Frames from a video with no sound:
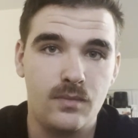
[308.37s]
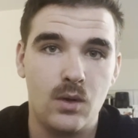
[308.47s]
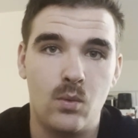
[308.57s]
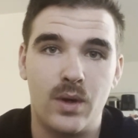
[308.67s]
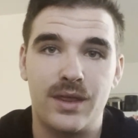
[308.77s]

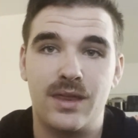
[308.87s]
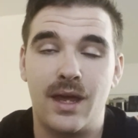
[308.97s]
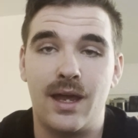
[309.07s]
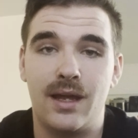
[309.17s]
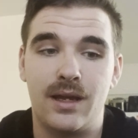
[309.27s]
With
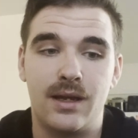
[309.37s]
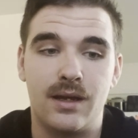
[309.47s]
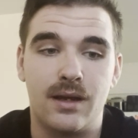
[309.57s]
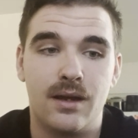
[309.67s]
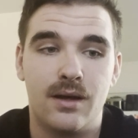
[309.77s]

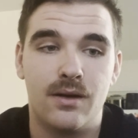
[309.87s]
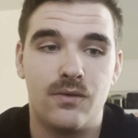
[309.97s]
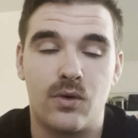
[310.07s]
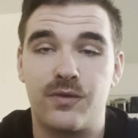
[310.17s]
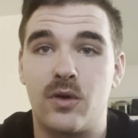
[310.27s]
a
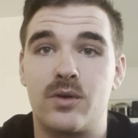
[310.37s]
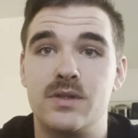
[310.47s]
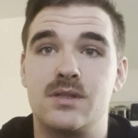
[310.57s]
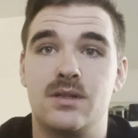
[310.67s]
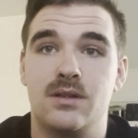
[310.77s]
Ford
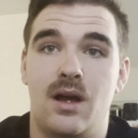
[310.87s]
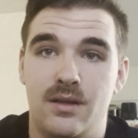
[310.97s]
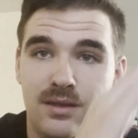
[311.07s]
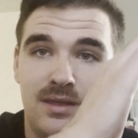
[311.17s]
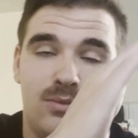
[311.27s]
Focus
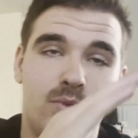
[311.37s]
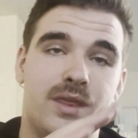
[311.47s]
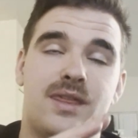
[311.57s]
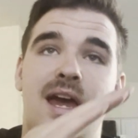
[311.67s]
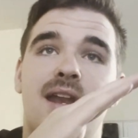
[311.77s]

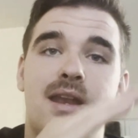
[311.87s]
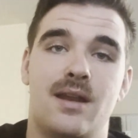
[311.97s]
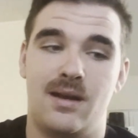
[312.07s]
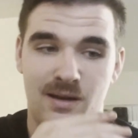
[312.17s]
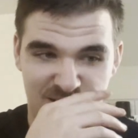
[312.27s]
with that
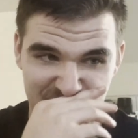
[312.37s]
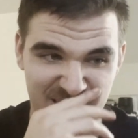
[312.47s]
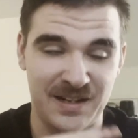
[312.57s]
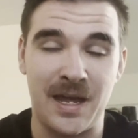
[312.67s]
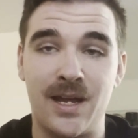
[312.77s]

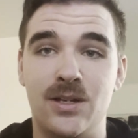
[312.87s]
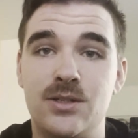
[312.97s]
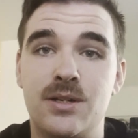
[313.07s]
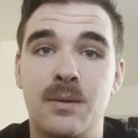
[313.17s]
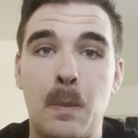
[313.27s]

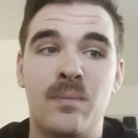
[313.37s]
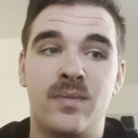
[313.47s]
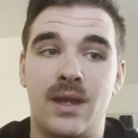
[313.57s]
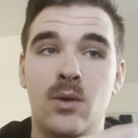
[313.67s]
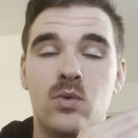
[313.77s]
engaged,
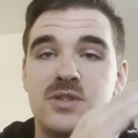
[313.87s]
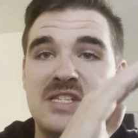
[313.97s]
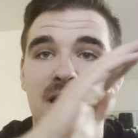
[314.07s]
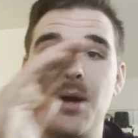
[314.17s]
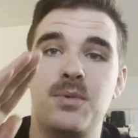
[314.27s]
it will
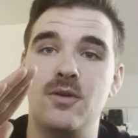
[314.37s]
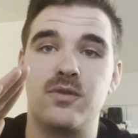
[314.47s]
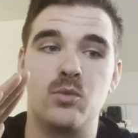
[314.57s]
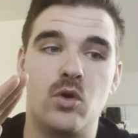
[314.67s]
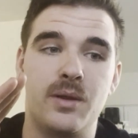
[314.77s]
stop you
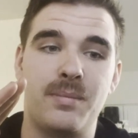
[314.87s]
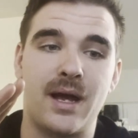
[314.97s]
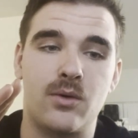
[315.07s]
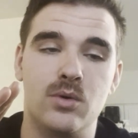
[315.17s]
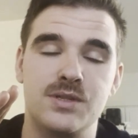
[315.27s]
from rolling
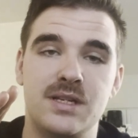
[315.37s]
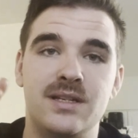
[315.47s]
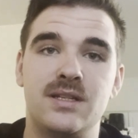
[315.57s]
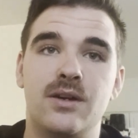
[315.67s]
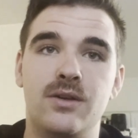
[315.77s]
backwards
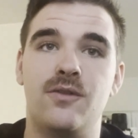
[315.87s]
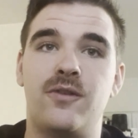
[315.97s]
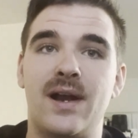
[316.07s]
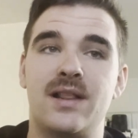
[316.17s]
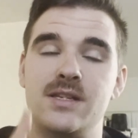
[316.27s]
until you
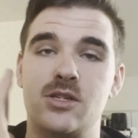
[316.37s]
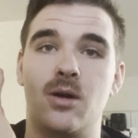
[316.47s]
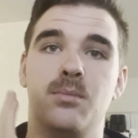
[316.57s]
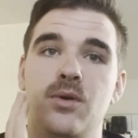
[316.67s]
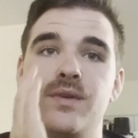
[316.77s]
finally
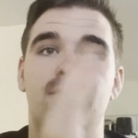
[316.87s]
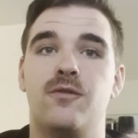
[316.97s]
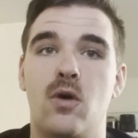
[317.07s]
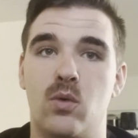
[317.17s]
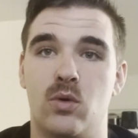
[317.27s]
start moving
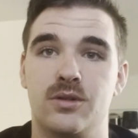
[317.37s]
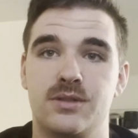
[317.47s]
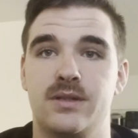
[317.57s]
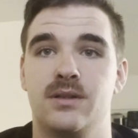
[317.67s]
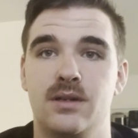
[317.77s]
forwards.
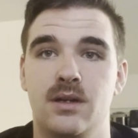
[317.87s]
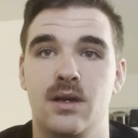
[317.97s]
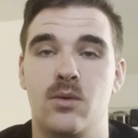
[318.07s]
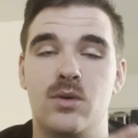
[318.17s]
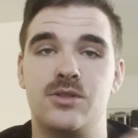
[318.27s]

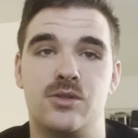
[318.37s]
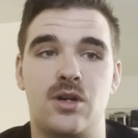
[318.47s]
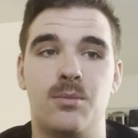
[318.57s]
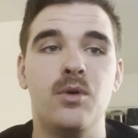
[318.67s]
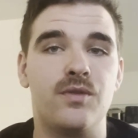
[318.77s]
Once you
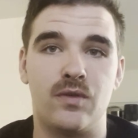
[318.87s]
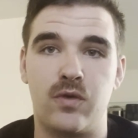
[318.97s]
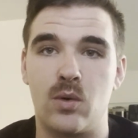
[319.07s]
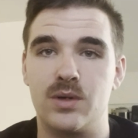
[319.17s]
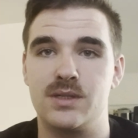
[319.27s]
start moving
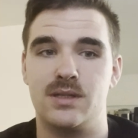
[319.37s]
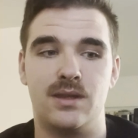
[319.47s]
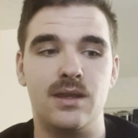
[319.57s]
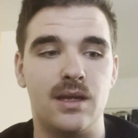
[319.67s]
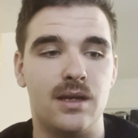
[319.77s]
forwards,
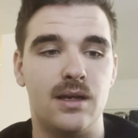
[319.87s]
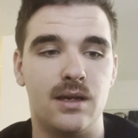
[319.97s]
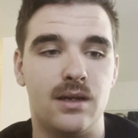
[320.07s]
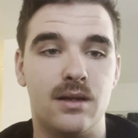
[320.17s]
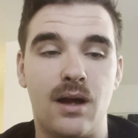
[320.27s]

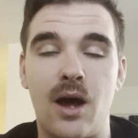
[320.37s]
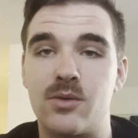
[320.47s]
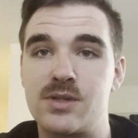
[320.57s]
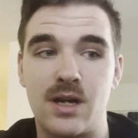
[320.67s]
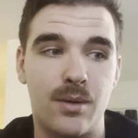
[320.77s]
the
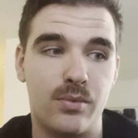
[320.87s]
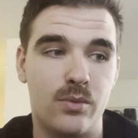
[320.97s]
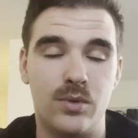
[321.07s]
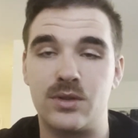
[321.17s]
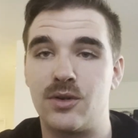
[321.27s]
auto
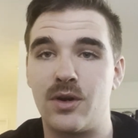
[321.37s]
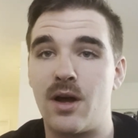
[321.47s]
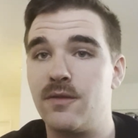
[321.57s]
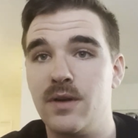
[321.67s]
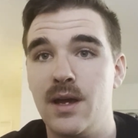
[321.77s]
stop will turn
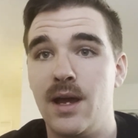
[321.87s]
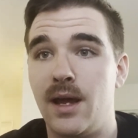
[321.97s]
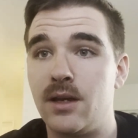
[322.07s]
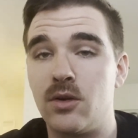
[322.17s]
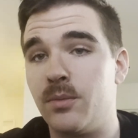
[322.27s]
off
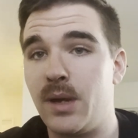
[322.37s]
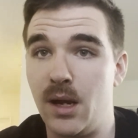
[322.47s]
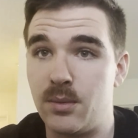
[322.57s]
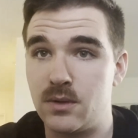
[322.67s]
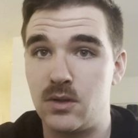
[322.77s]
and you'll be
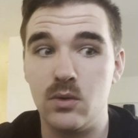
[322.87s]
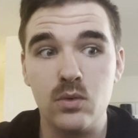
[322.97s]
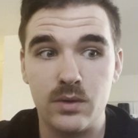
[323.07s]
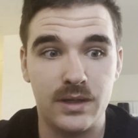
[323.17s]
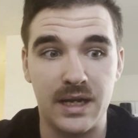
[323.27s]
able
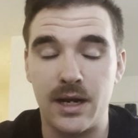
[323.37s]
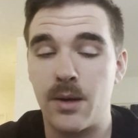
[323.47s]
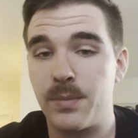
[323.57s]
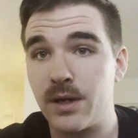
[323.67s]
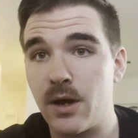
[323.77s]
to get
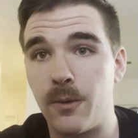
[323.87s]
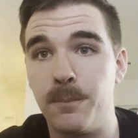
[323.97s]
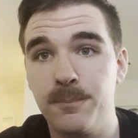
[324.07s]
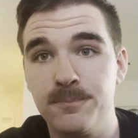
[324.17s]
up and go.